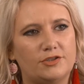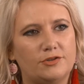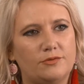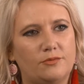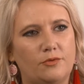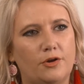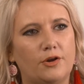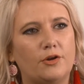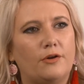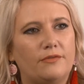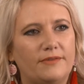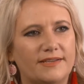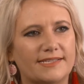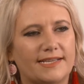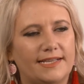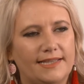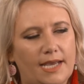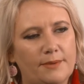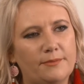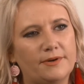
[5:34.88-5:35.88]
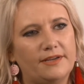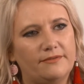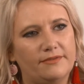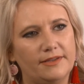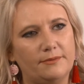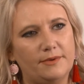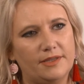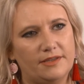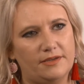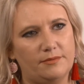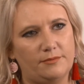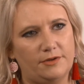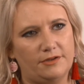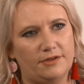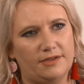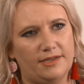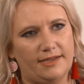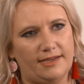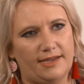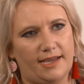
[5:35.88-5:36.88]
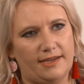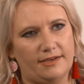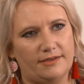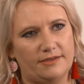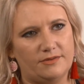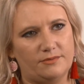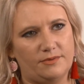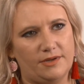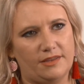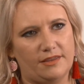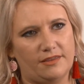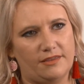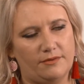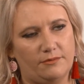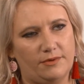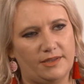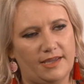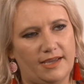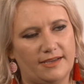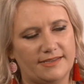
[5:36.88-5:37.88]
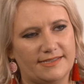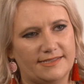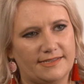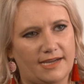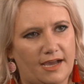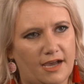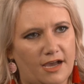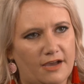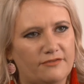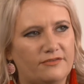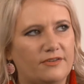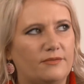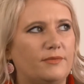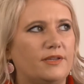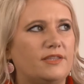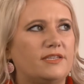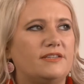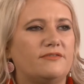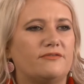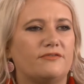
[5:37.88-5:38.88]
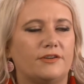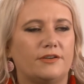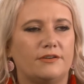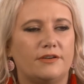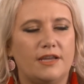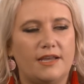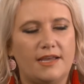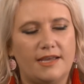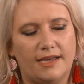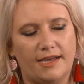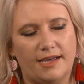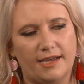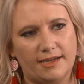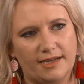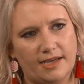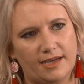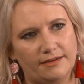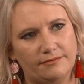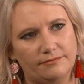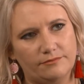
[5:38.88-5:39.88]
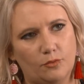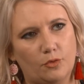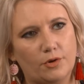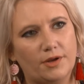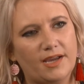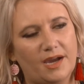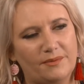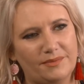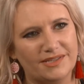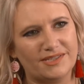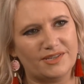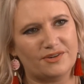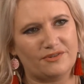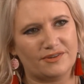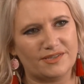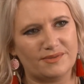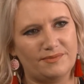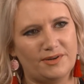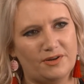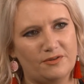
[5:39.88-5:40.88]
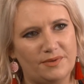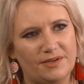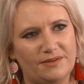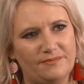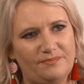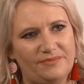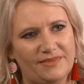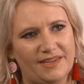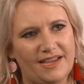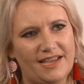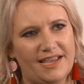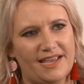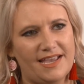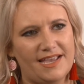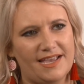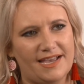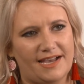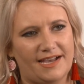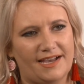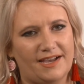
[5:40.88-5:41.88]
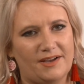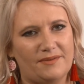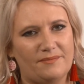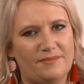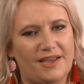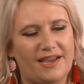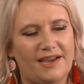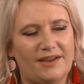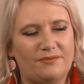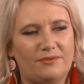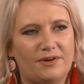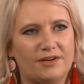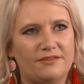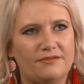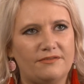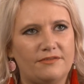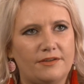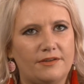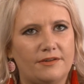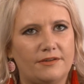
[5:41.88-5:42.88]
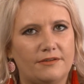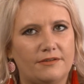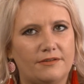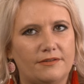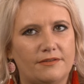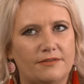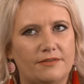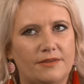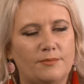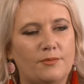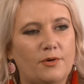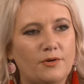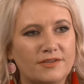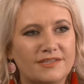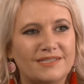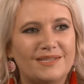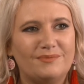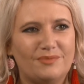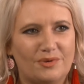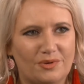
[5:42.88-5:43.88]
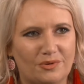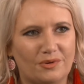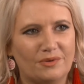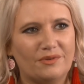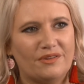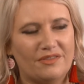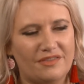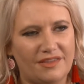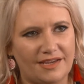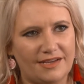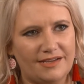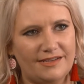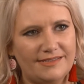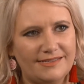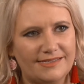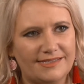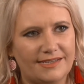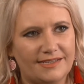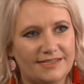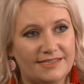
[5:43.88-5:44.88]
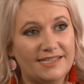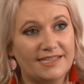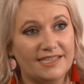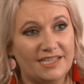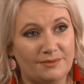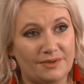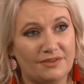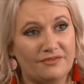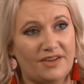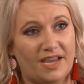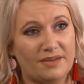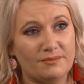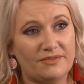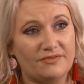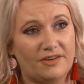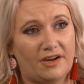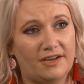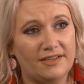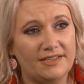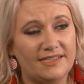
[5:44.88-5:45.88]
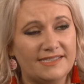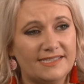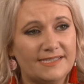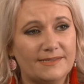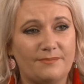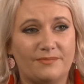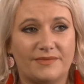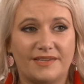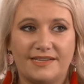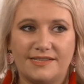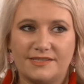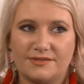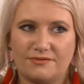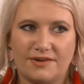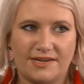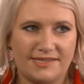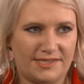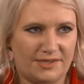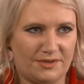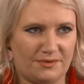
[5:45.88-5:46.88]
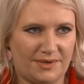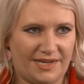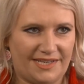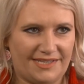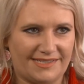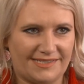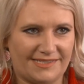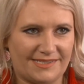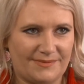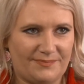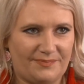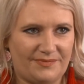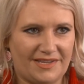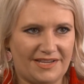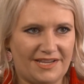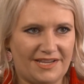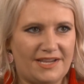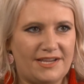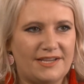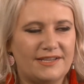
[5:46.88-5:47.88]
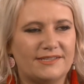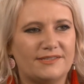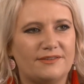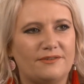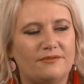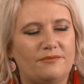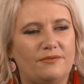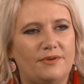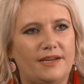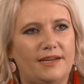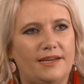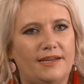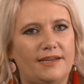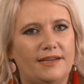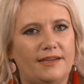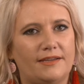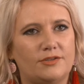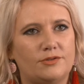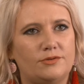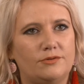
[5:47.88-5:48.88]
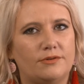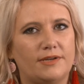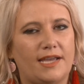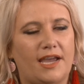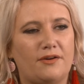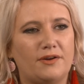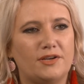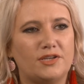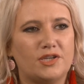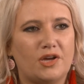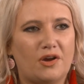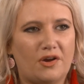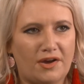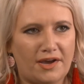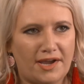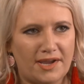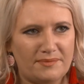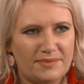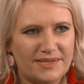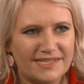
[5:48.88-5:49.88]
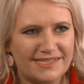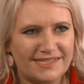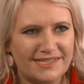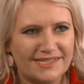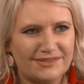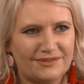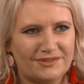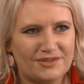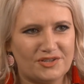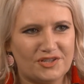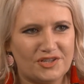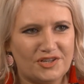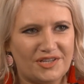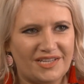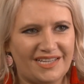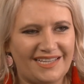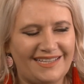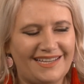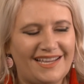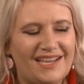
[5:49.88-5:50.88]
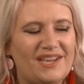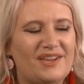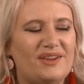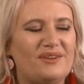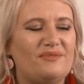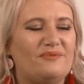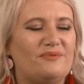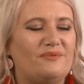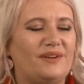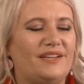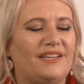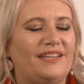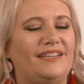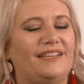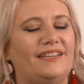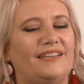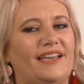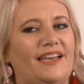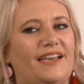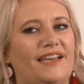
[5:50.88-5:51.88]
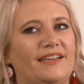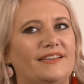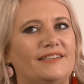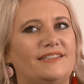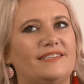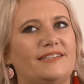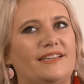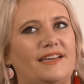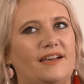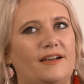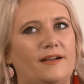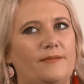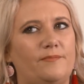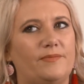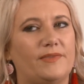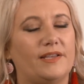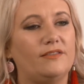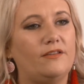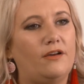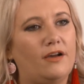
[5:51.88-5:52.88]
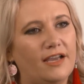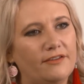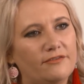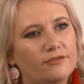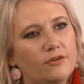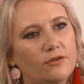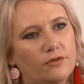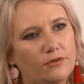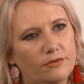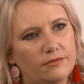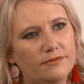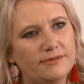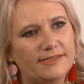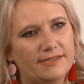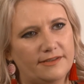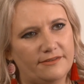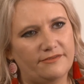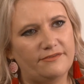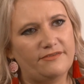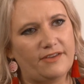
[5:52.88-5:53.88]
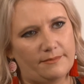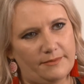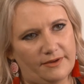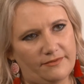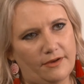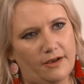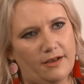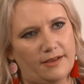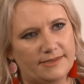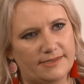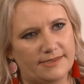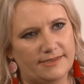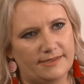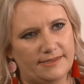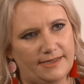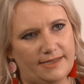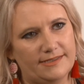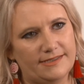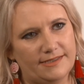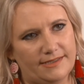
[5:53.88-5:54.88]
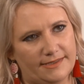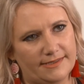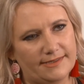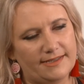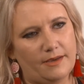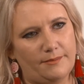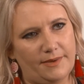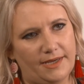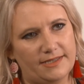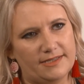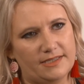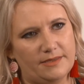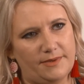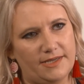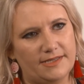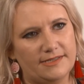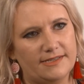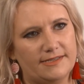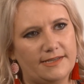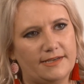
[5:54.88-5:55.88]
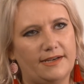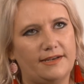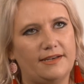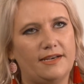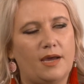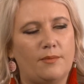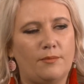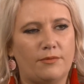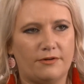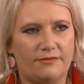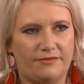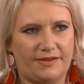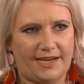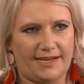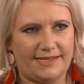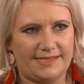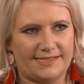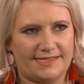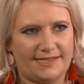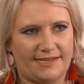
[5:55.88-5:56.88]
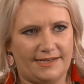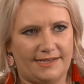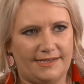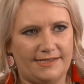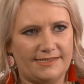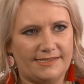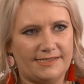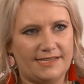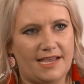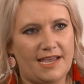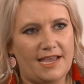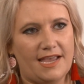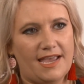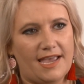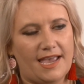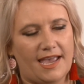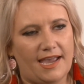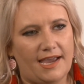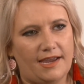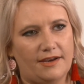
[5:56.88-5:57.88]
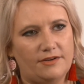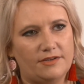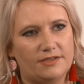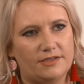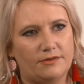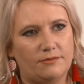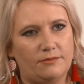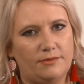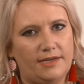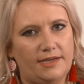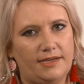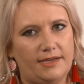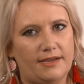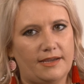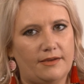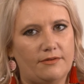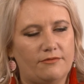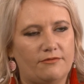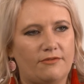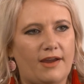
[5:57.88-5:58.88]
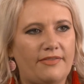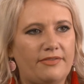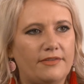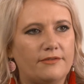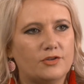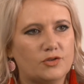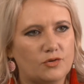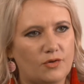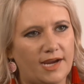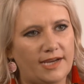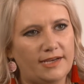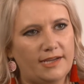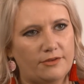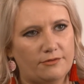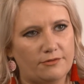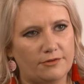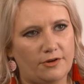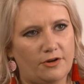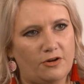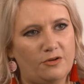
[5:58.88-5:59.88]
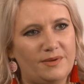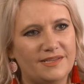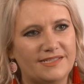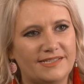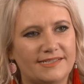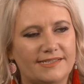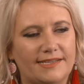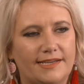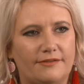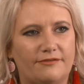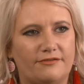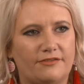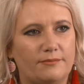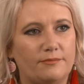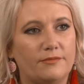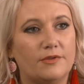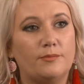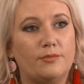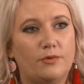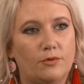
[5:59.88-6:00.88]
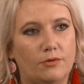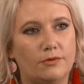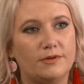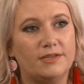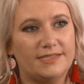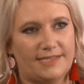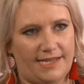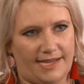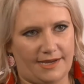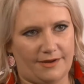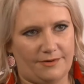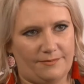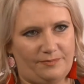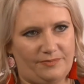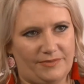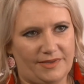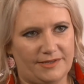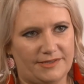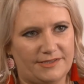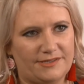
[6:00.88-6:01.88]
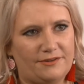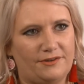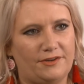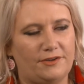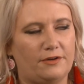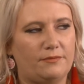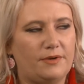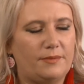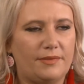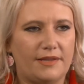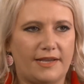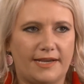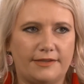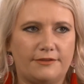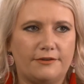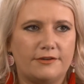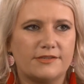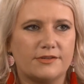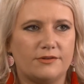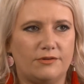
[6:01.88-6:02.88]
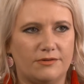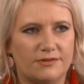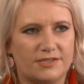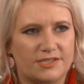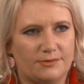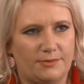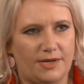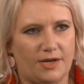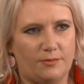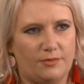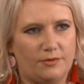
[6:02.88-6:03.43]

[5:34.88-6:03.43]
work on this collaboratively with community and with our staff and with different water companies across Melbourne. And one of the most important things in dealing with family violence is raising awareness. So we took our entire business on a journey. We had live calls of family violence incidents coming into the business and a number of case studies. And we ran the training through the whole business from the board down. So, we played those calls to our